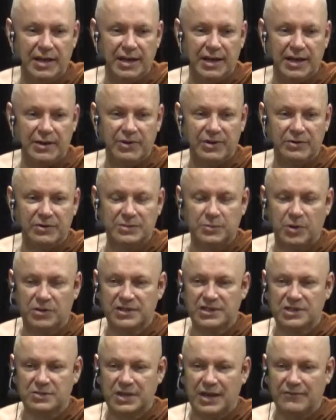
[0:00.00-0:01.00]
I went to his
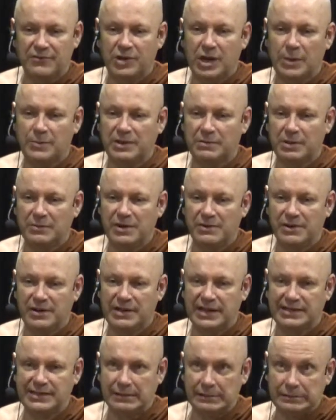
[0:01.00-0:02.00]
monastery. Have you come into Mennonite?
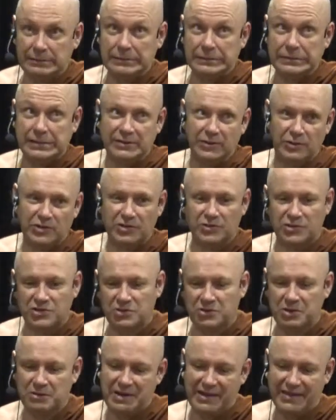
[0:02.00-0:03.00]
I said, Oh, I'm not so
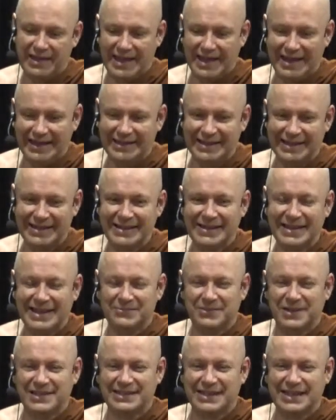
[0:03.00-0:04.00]
sure about that. Uh,
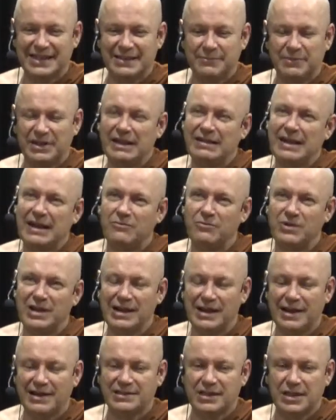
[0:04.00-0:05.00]
that's why I said it. But then I
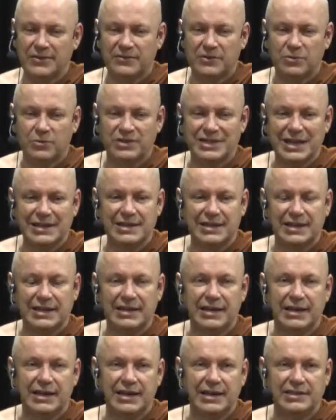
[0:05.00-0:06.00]
realized afterwards,
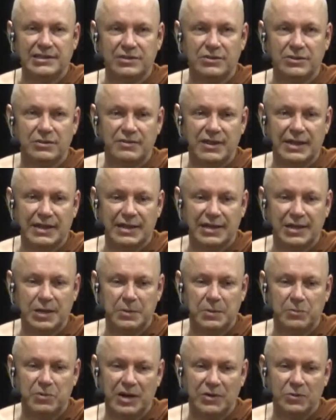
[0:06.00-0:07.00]
actually, it's a good thing to
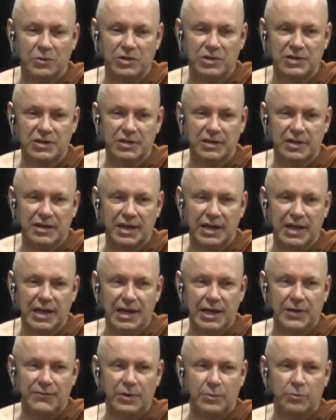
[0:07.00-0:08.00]
be brainwashed uh,
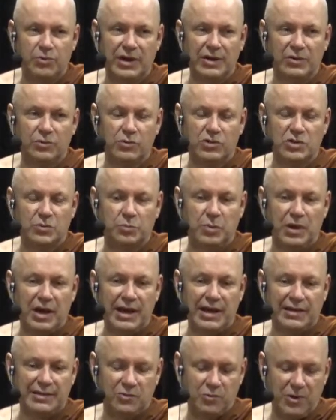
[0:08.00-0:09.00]
if you're brainwashed
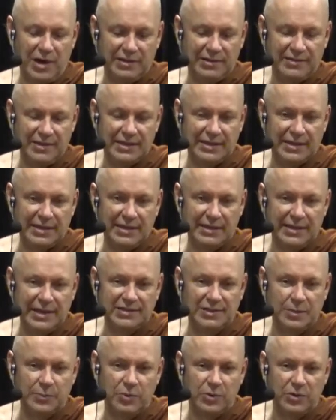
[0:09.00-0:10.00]
by the right thing. Uh,
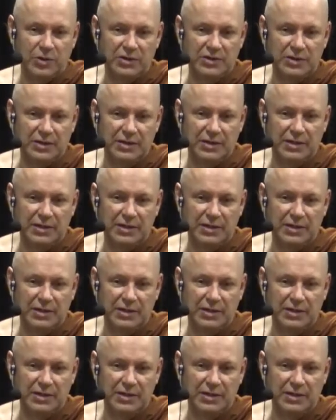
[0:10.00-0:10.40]
that's the point.